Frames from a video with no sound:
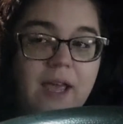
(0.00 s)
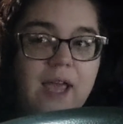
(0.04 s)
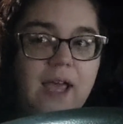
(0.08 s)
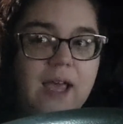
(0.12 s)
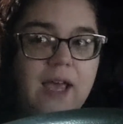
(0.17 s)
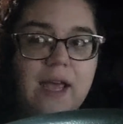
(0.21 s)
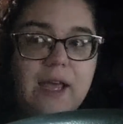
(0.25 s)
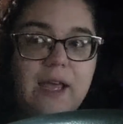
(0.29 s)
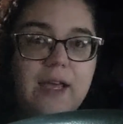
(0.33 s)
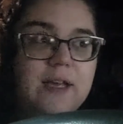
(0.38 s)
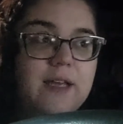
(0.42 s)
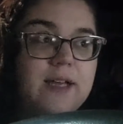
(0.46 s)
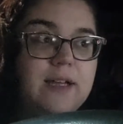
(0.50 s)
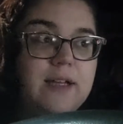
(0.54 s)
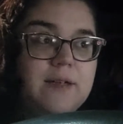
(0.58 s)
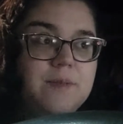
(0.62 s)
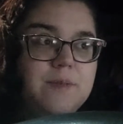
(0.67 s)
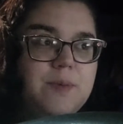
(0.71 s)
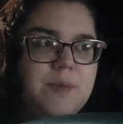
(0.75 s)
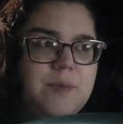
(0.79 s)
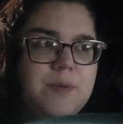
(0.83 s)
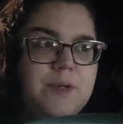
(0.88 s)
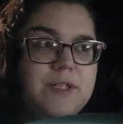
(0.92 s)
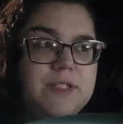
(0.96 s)
And
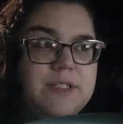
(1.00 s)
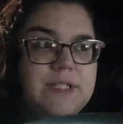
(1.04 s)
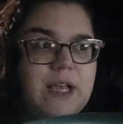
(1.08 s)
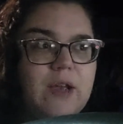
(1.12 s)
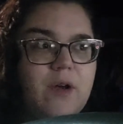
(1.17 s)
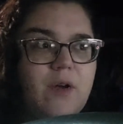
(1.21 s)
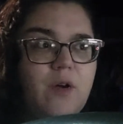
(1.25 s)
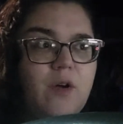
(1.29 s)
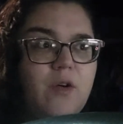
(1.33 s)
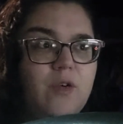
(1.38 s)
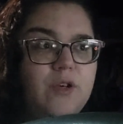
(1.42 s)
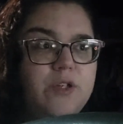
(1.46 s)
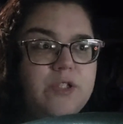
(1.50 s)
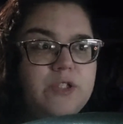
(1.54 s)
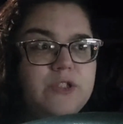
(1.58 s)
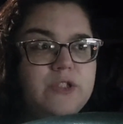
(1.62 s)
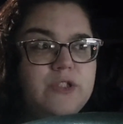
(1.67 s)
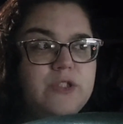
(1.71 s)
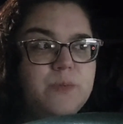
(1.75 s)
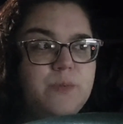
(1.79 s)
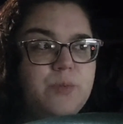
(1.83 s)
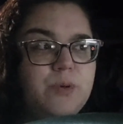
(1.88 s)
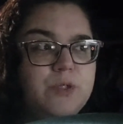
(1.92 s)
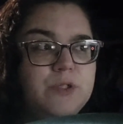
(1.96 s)
people are going to say, oh, you're
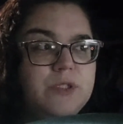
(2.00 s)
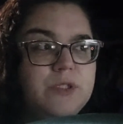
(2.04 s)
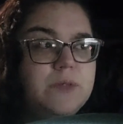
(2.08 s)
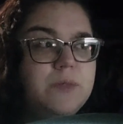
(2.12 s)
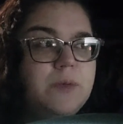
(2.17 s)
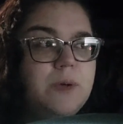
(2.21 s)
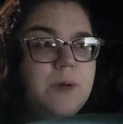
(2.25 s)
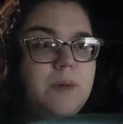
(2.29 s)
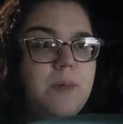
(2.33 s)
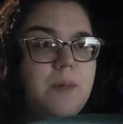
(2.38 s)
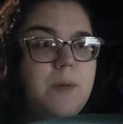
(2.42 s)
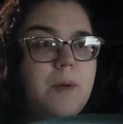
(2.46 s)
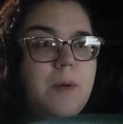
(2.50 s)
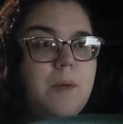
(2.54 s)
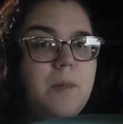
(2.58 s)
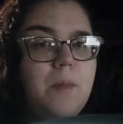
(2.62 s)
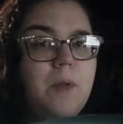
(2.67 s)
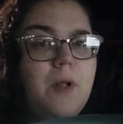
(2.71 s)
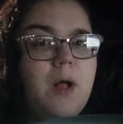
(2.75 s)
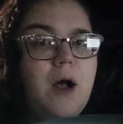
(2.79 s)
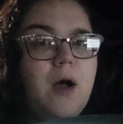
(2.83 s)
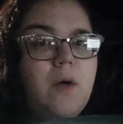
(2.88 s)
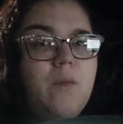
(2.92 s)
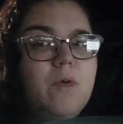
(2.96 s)
just a pussy, blah, blah, blah,
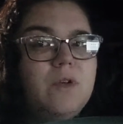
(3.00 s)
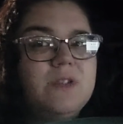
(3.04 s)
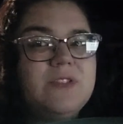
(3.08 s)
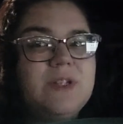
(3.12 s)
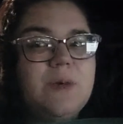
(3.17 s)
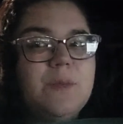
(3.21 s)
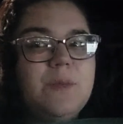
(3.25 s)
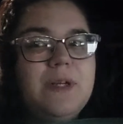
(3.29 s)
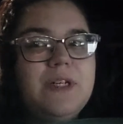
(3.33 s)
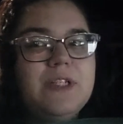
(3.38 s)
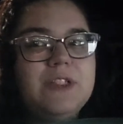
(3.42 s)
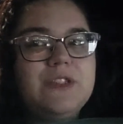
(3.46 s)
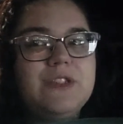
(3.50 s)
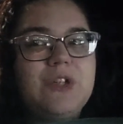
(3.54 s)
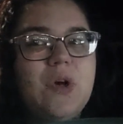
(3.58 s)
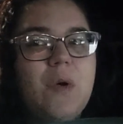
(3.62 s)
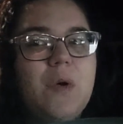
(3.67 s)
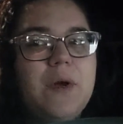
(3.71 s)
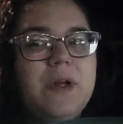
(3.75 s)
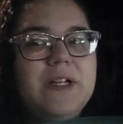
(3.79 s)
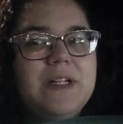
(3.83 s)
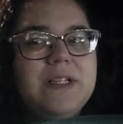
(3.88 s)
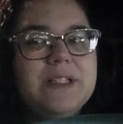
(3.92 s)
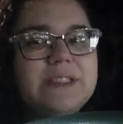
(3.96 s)
blah. Well, somebody just
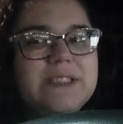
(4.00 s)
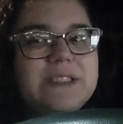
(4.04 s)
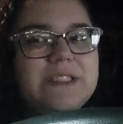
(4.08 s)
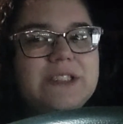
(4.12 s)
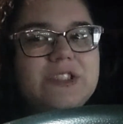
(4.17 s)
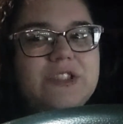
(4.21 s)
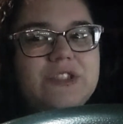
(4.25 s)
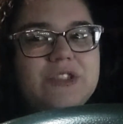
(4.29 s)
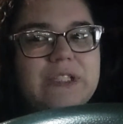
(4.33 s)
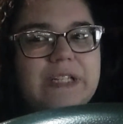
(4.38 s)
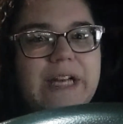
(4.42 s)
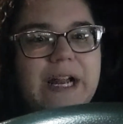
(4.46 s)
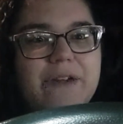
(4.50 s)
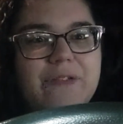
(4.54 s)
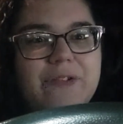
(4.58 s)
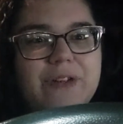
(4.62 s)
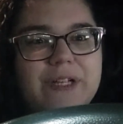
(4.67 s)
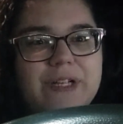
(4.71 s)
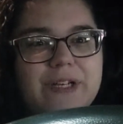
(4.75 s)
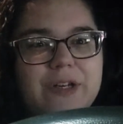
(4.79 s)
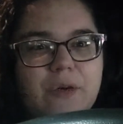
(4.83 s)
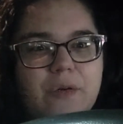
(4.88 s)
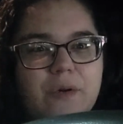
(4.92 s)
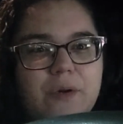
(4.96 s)
going into this industry, not
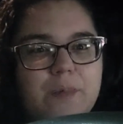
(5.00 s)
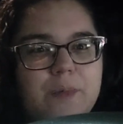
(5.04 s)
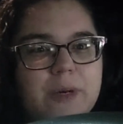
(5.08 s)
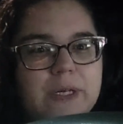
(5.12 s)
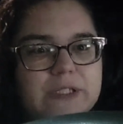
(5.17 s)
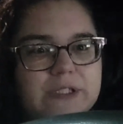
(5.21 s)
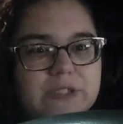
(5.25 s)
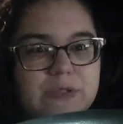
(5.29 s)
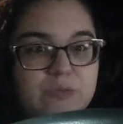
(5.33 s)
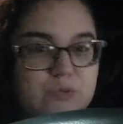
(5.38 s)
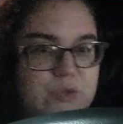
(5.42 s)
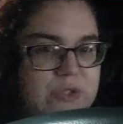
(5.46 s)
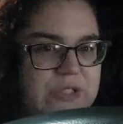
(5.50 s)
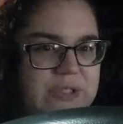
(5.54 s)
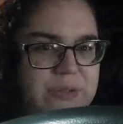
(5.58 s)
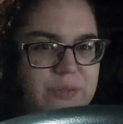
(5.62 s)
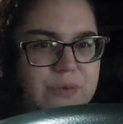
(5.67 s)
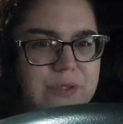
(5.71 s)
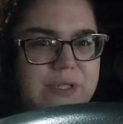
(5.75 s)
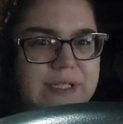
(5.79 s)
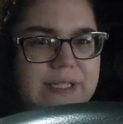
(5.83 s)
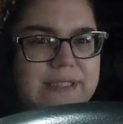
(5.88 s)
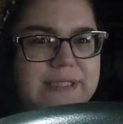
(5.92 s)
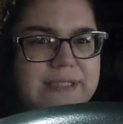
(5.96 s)
really knowing much, it just
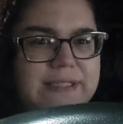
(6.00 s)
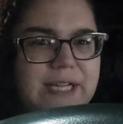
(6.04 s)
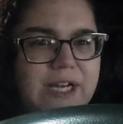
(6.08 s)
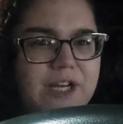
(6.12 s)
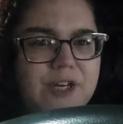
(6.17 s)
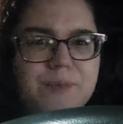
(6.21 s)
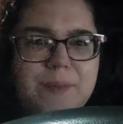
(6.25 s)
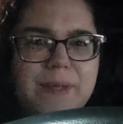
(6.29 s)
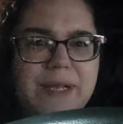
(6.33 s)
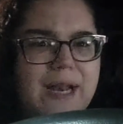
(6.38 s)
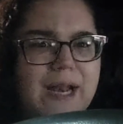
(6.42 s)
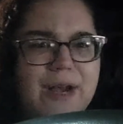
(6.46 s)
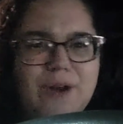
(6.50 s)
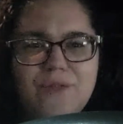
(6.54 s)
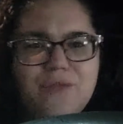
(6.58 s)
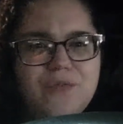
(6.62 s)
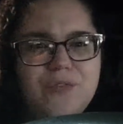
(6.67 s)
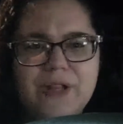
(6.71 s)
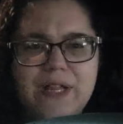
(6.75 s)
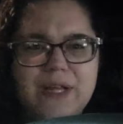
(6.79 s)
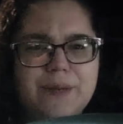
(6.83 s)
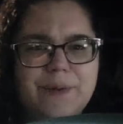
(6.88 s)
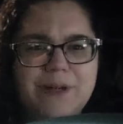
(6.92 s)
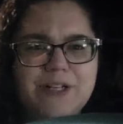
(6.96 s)
really scared me. And I don't
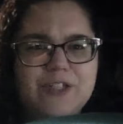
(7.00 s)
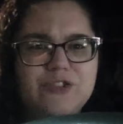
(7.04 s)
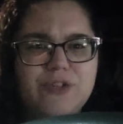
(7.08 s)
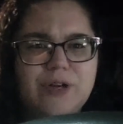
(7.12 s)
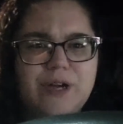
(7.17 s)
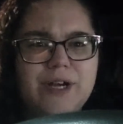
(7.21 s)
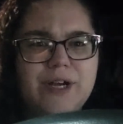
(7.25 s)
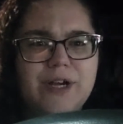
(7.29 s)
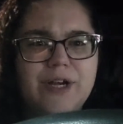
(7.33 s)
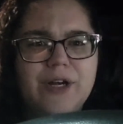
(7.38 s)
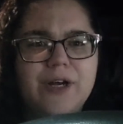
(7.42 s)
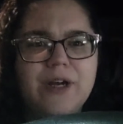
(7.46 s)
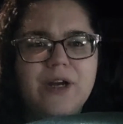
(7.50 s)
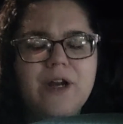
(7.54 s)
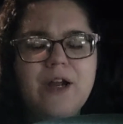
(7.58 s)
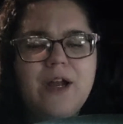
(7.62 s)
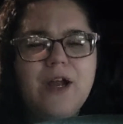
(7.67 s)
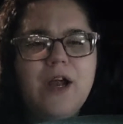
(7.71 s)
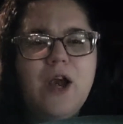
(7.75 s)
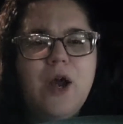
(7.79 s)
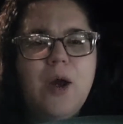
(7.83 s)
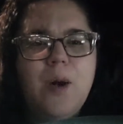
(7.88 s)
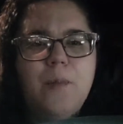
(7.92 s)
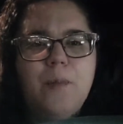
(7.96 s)
feel like my trainer
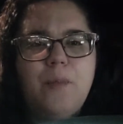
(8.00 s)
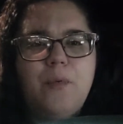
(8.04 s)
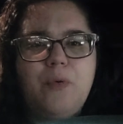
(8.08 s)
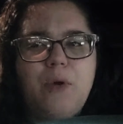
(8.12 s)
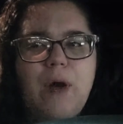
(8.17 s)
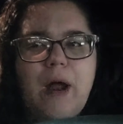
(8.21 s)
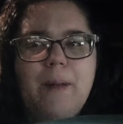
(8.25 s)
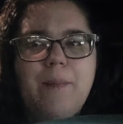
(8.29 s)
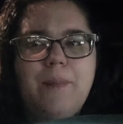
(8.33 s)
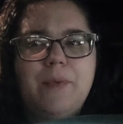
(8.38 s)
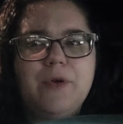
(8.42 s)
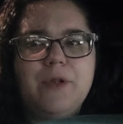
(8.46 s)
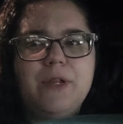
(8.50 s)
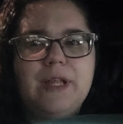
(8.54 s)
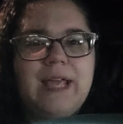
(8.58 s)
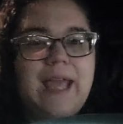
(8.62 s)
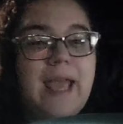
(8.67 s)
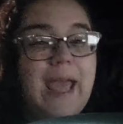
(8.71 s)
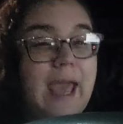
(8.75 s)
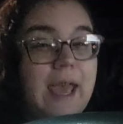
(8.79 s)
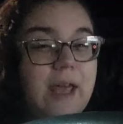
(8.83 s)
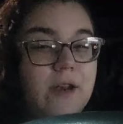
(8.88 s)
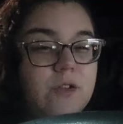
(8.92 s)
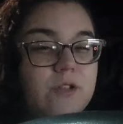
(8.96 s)
properly
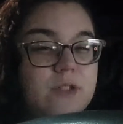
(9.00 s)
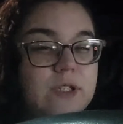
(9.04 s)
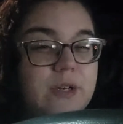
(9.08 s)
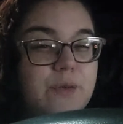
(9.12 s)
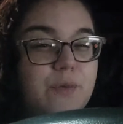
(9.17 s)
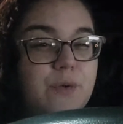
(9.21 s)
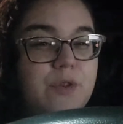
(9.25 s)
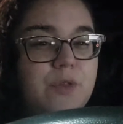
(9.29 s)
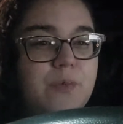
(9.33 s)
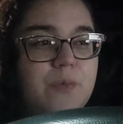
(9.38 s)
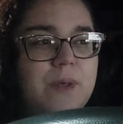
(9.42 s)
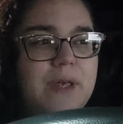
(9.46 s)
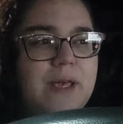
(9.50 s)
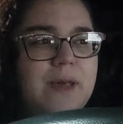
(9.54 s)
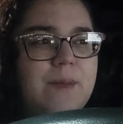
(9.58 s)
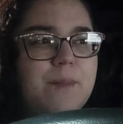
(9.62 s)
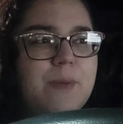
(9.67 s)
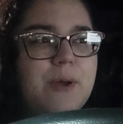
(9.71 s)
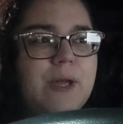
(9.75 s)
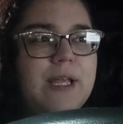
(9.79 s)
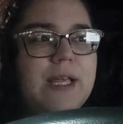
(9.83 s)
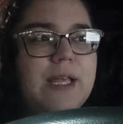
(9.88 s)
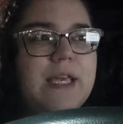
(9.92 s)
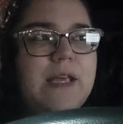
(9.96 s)
handled it with me.
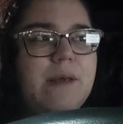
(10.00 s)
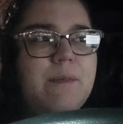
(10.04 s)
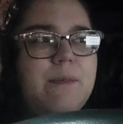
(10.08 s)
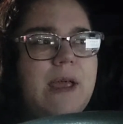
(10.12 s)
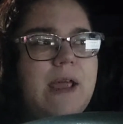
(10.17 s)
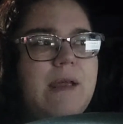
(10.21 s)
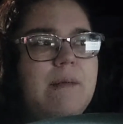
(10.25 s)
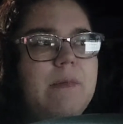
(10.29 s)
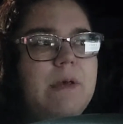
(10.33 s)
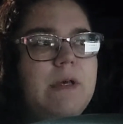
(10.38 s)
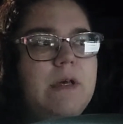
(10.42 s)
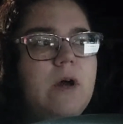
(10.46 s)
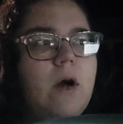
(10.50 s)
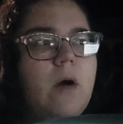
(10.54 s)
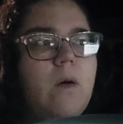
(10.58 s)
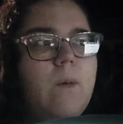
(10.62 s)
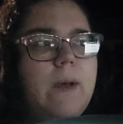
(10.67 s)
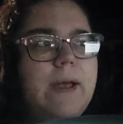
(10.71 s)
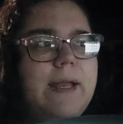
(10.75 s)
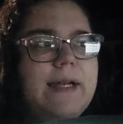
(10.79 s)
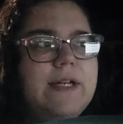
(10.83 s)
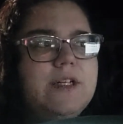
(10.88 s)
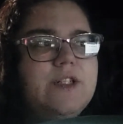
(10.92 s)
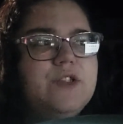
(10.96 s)
But he made me go
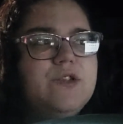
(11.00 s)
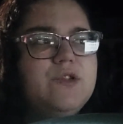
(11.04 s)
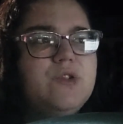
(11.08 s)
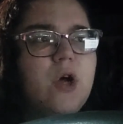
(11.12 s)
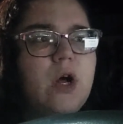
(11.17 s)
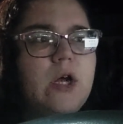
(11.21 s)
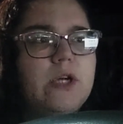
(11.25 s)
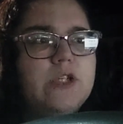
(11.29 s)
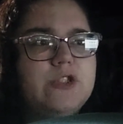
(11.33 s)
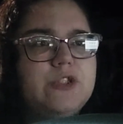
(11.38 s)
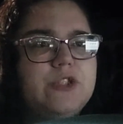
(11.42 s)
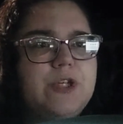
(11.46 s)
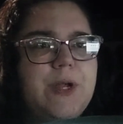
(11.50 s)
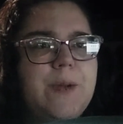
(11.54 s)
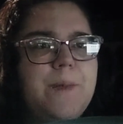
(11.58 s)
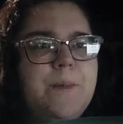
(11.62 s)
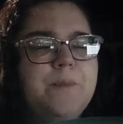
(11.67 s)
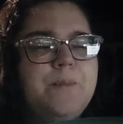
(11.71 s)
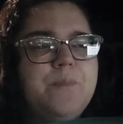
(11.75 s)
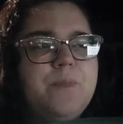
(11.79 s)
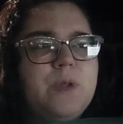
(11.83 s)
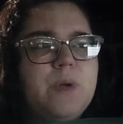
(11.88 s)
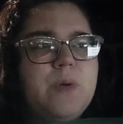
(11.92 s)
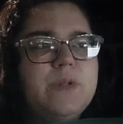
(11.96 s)
in and do laundry,
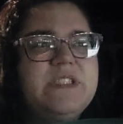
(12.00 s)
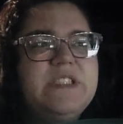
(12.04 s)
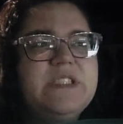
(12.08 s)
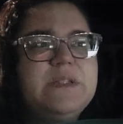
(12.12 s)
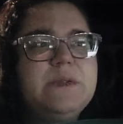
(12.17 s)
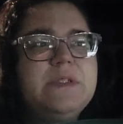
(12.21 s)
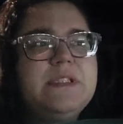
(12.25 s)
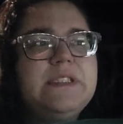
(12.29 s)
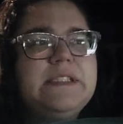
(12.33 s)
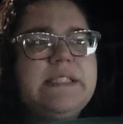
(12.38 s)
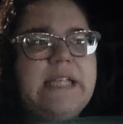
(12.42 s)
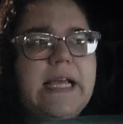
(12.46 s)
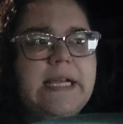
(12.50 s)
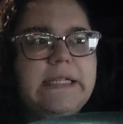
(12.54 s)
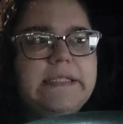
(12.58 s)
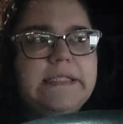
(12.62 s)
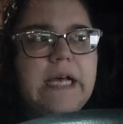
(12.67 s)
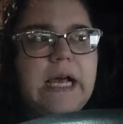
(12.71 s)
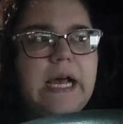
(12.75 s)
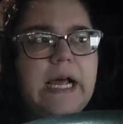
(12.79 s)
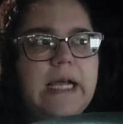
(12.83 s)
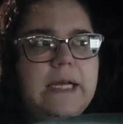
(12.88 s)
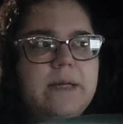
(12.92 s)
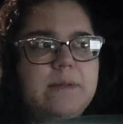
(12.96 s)
which it was
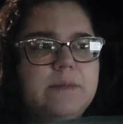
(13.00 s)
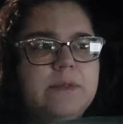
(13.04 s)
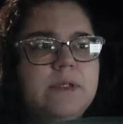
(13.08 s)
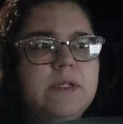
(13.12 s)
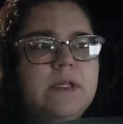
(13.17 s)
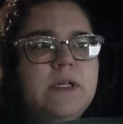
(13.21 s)
daytime.